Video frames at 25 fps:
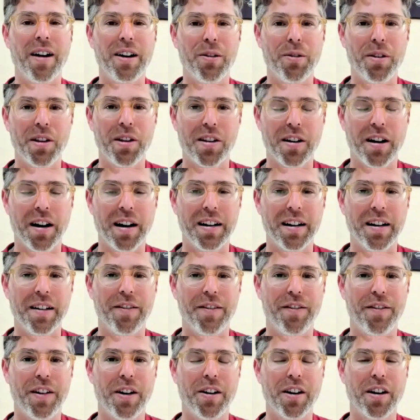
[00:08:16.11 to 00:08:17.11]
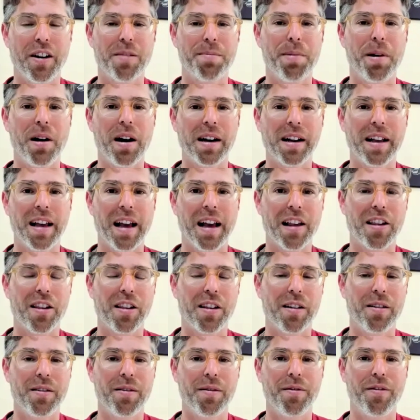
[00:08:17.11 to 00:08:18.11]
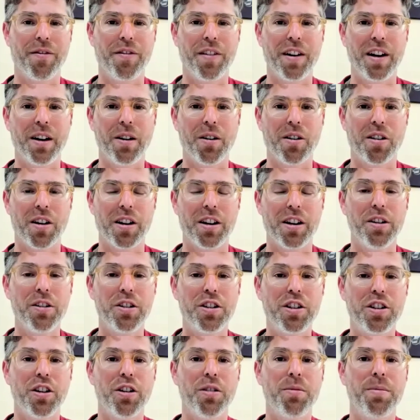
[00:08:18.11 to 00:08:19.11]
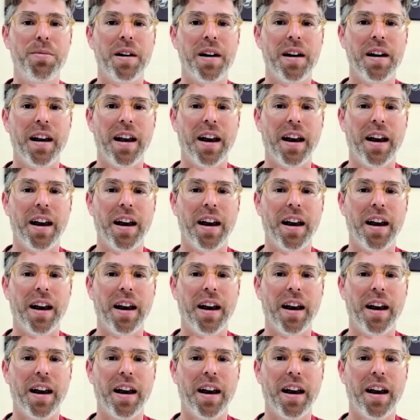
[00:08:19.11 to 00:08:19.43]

I know he's got various podcasts and videos on YouTube,